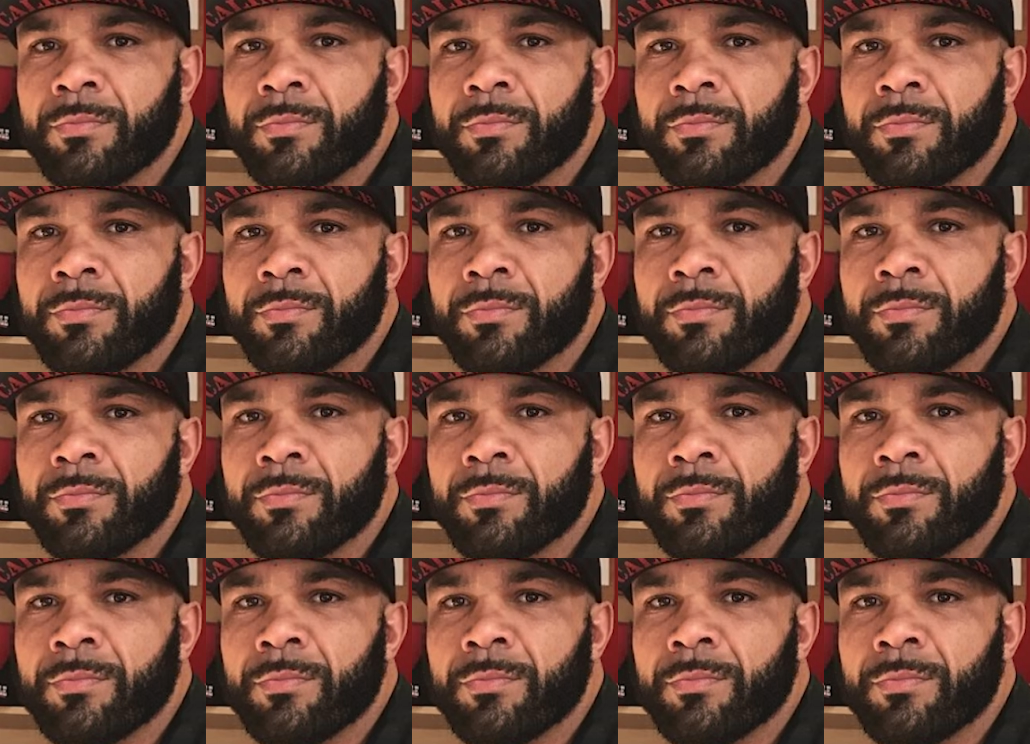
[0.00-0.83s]

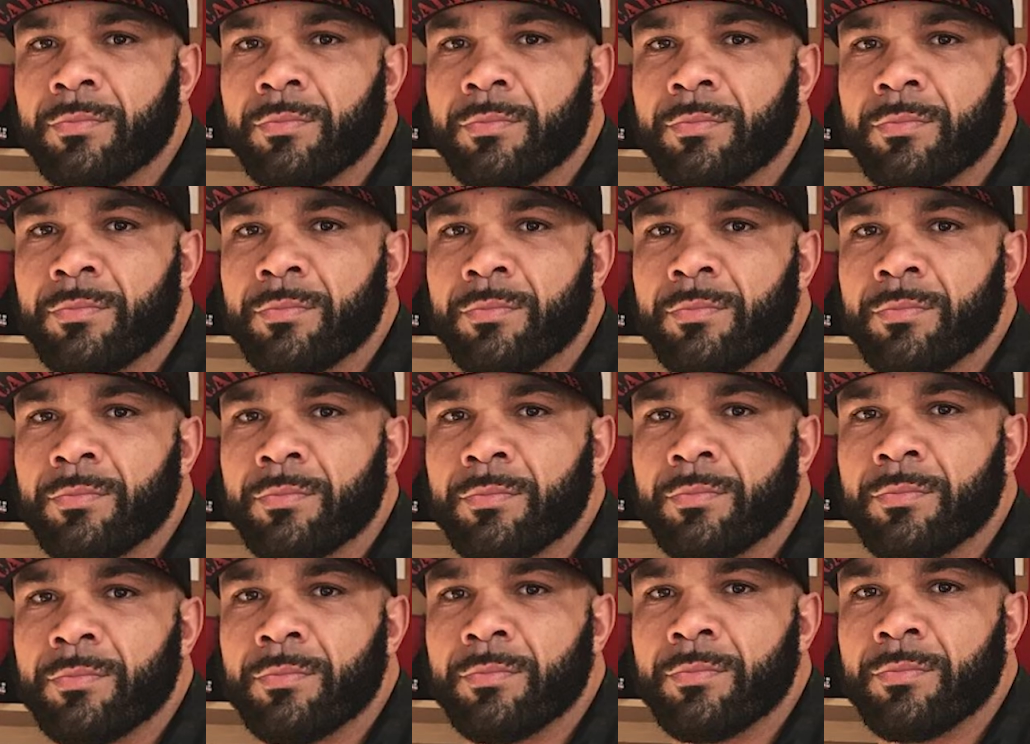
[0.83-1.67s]

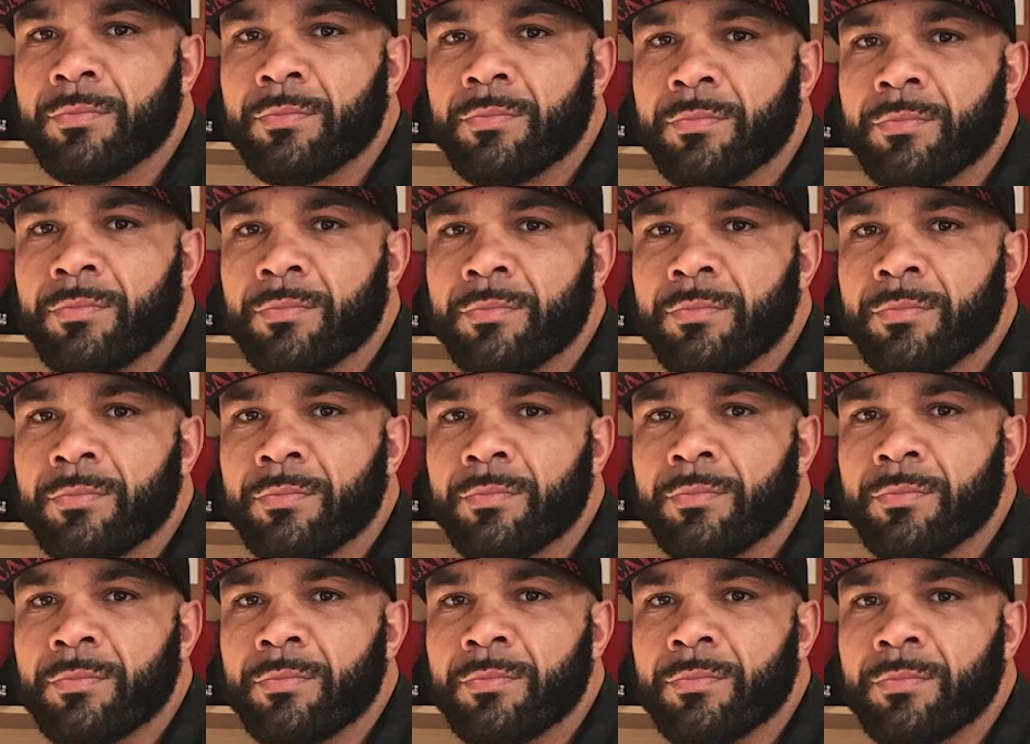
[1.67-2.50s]

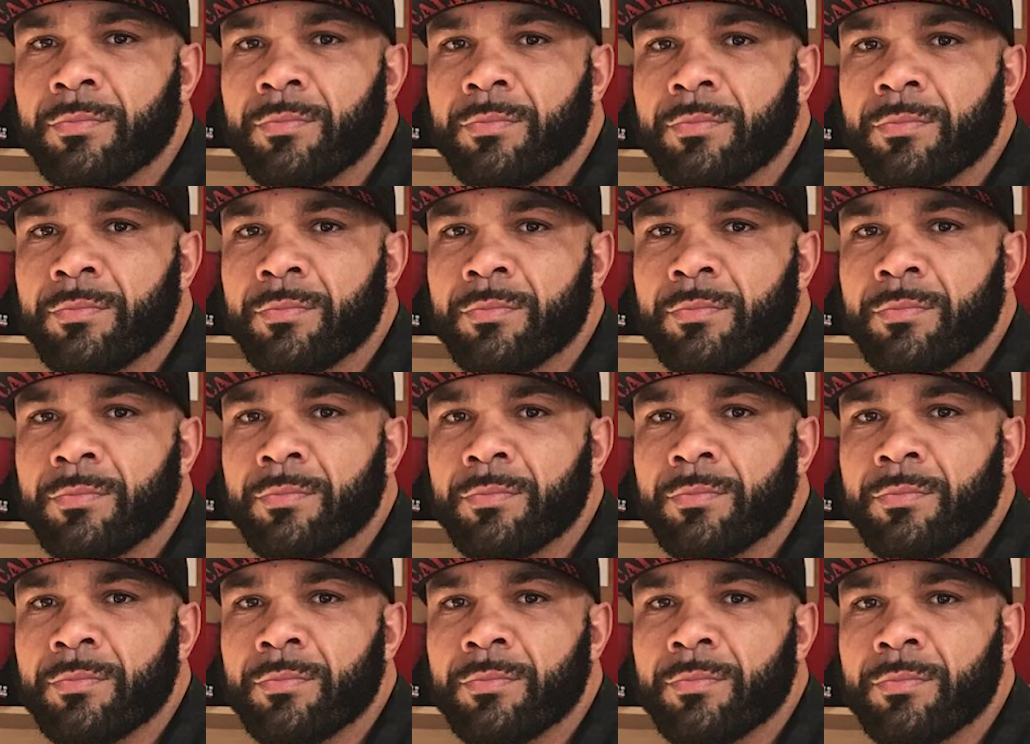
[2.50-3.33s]

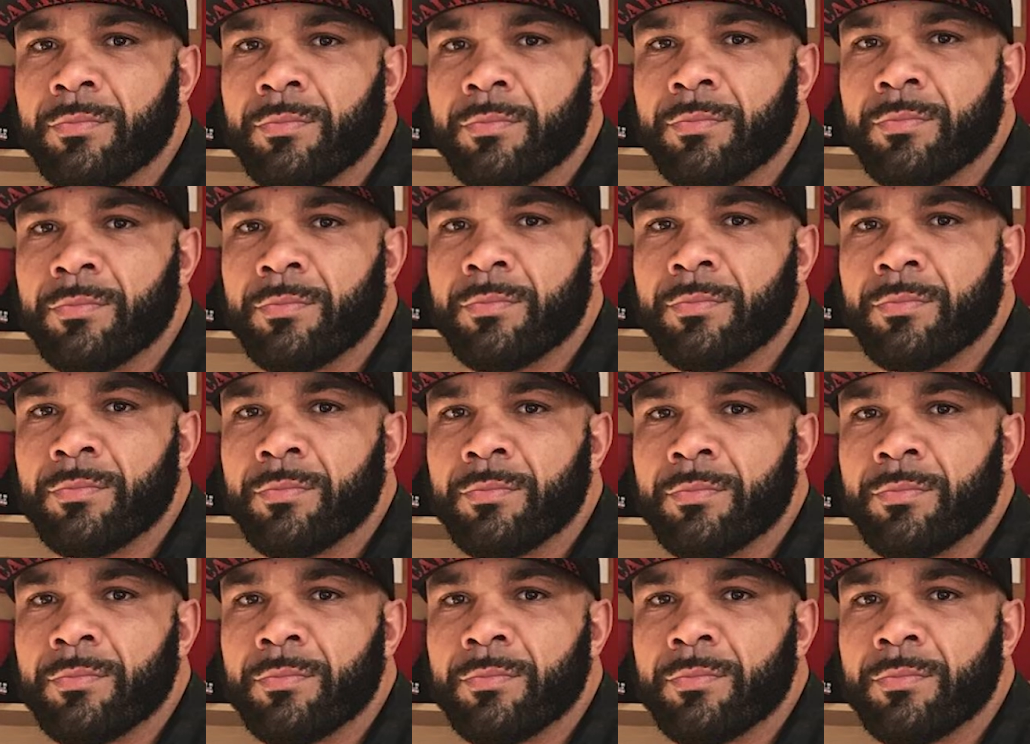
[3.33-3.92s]
(not speaking)